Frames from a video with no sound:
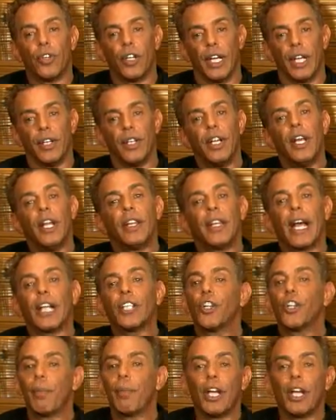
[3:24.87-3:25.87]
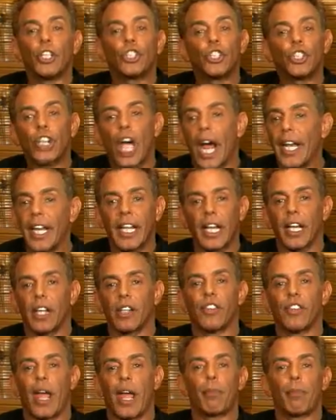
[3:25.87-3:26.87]
That should be a shining
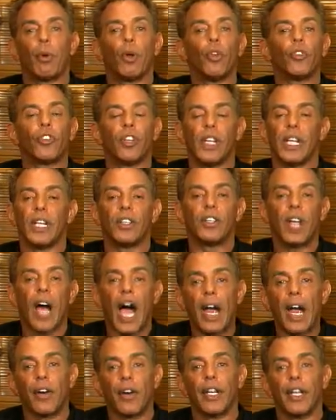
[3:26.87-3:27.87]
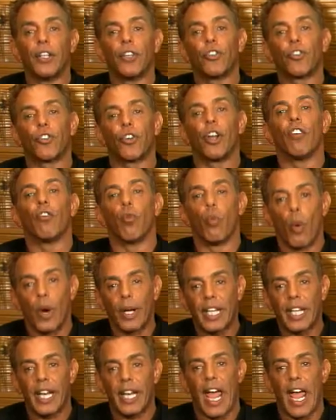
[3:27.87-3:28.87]
example to the entire industry of what can
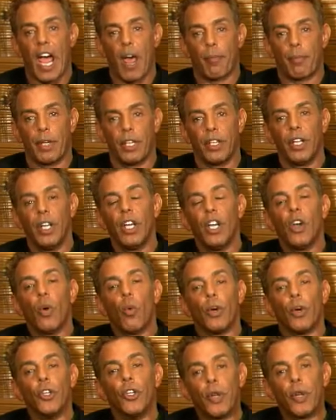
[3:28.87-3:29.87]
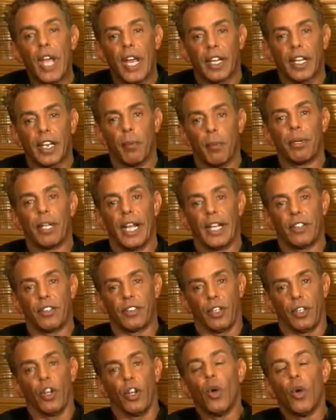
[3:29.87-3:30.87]
happen when you get complacent,
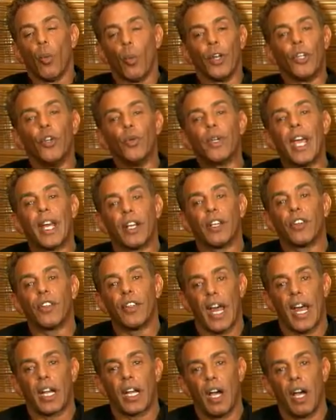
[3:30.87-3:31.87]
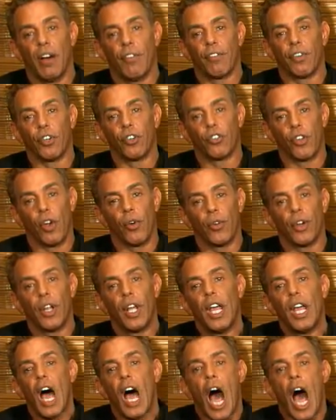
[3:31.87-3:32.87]
when you get into that comfort zone.
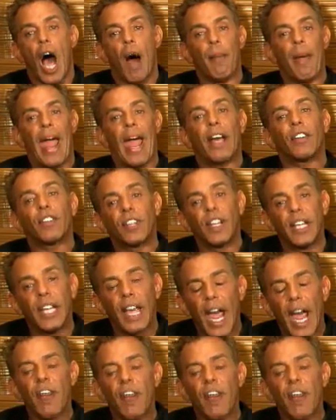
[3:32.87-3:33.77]
I'm asking every